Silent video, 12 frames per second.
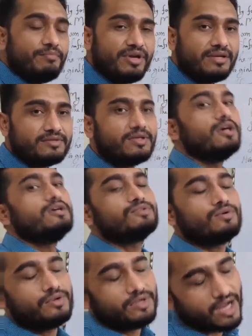peace.
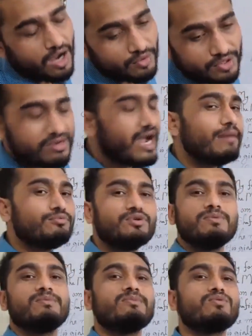So now you have
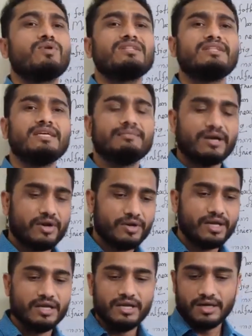to remember one thing
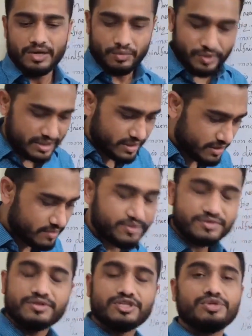very with
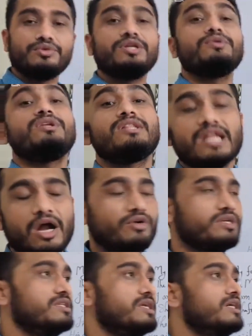100% surety, with
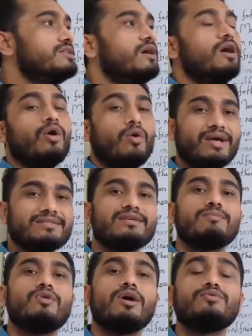clarity, that when
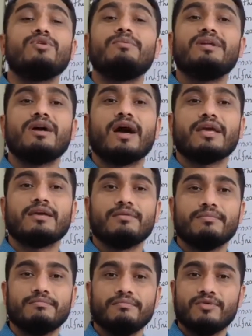someone will be die
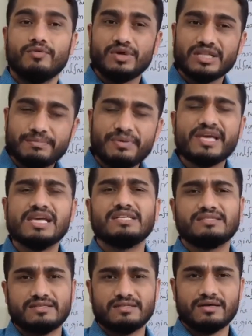with
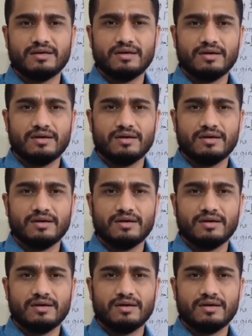peace,